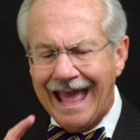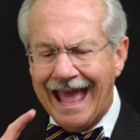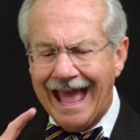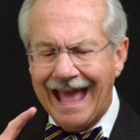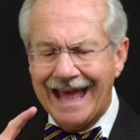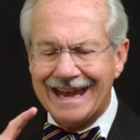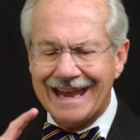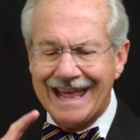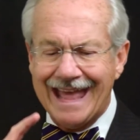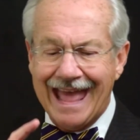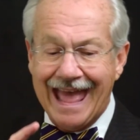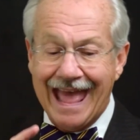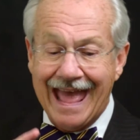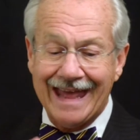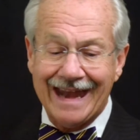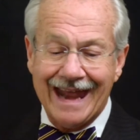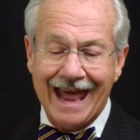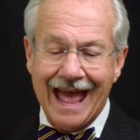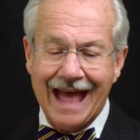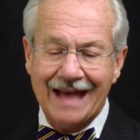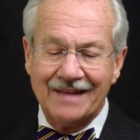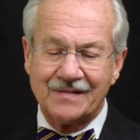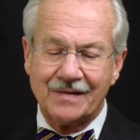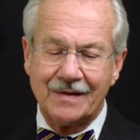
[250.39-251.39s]
And it
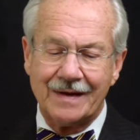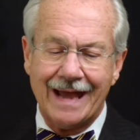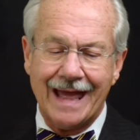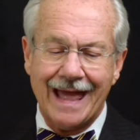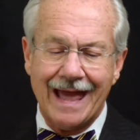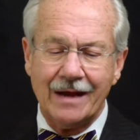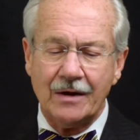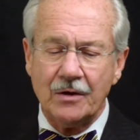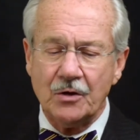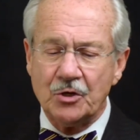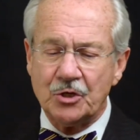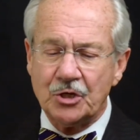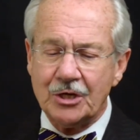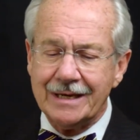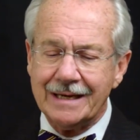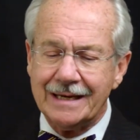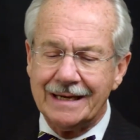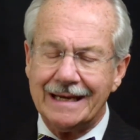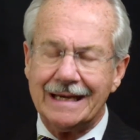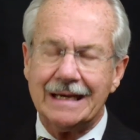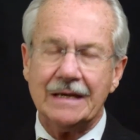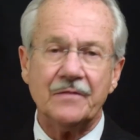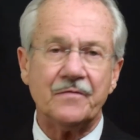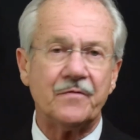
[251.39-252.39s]
has an energy
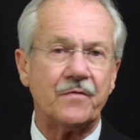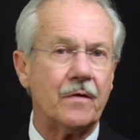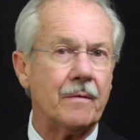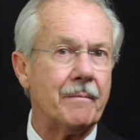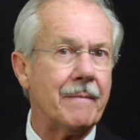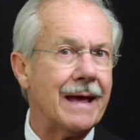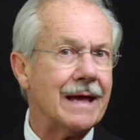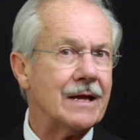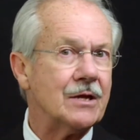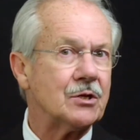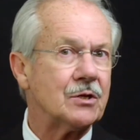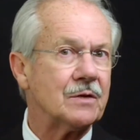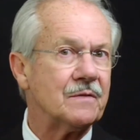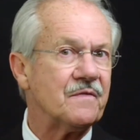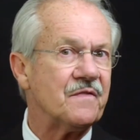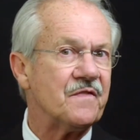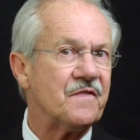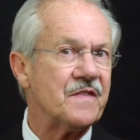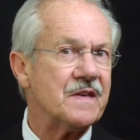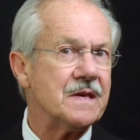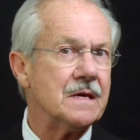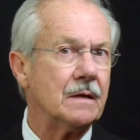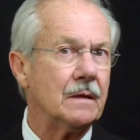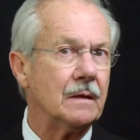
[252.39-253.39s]
and information
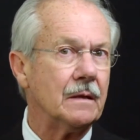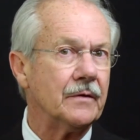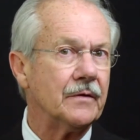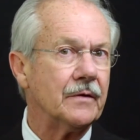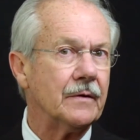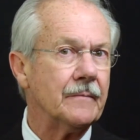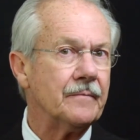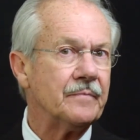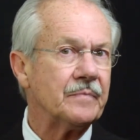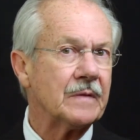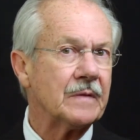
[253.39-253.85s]
field